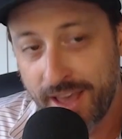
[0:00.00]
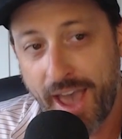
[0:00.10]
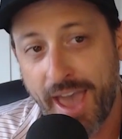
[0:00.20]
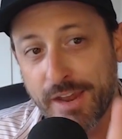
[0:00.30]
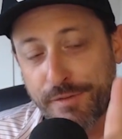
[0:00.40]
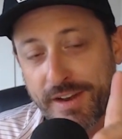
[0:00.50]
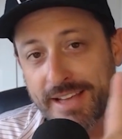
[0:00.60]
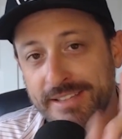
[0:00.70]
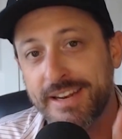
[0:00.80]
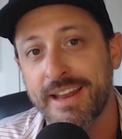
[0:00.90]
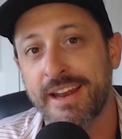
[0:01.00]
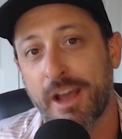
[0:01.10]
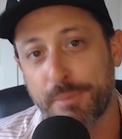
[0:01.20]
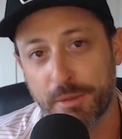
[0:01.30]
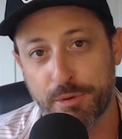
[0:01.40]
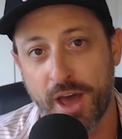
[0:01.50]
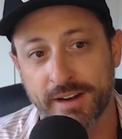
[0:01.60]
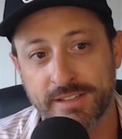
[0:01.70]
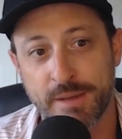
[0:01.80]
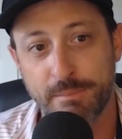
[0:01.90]
And if it isn't ending up in the
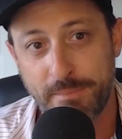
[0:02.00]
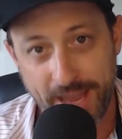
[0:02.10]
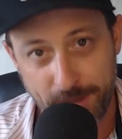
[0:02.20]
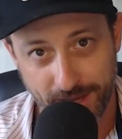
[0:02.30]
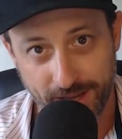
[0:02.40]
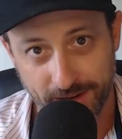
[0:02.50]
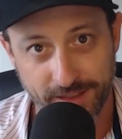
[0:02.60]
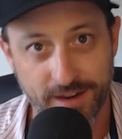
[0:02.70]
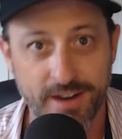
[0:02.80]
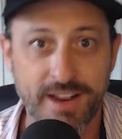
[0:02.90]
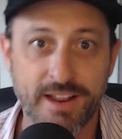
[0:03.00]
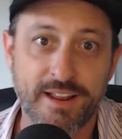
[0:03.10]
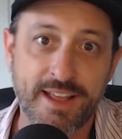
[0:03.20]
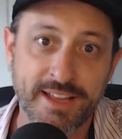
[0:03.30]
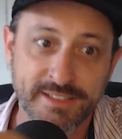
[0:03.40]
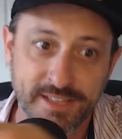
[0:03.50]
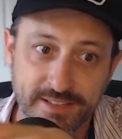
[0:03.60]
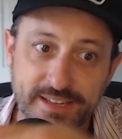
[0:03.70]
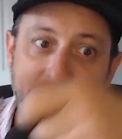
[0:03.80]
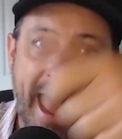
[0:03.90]
product, it may mean that it isn't
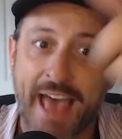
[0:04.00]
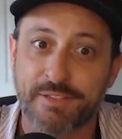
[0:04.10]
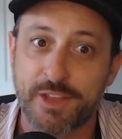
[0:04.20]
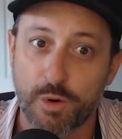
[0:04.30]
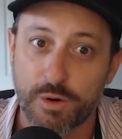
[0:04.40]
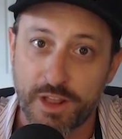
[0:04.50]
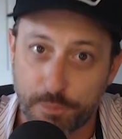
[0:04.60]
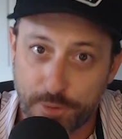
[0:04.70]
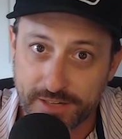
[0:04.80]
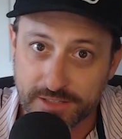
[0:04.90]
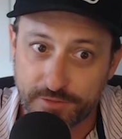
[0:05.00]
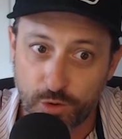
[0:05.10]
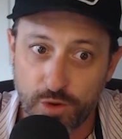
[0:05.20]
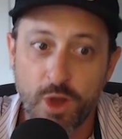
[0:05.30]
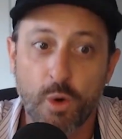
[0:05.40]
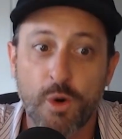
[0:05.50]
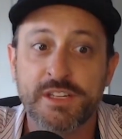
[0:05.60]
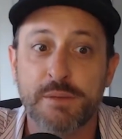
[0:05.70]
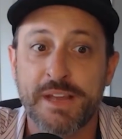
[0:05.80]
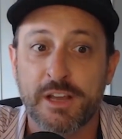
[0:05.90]
at the enterprise level, or is
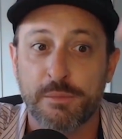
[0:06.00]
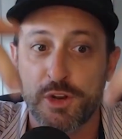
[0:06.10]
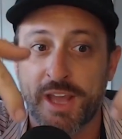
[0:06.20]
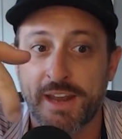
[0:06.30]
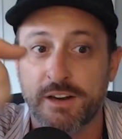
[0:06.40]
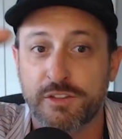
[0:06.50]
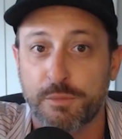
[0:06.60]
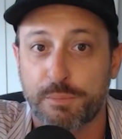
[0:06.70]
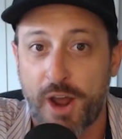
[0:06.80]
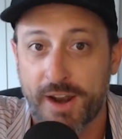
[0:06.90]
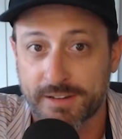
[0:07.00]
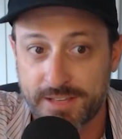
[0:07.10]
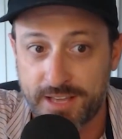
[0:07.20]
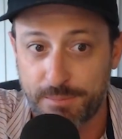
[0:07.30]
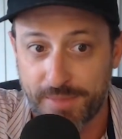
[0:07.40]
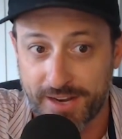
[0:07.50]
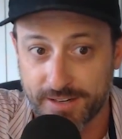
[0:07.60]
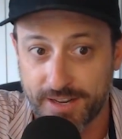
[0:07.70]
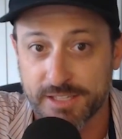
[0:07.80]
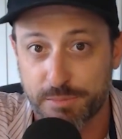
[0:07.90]
it being communicated to the product team that it
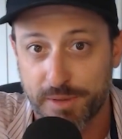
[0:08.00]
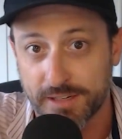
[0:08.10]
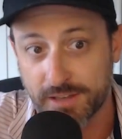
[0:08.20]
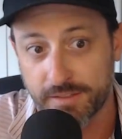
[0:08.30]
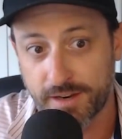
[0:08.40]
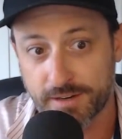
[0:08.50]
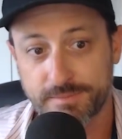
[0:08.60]
is being done there?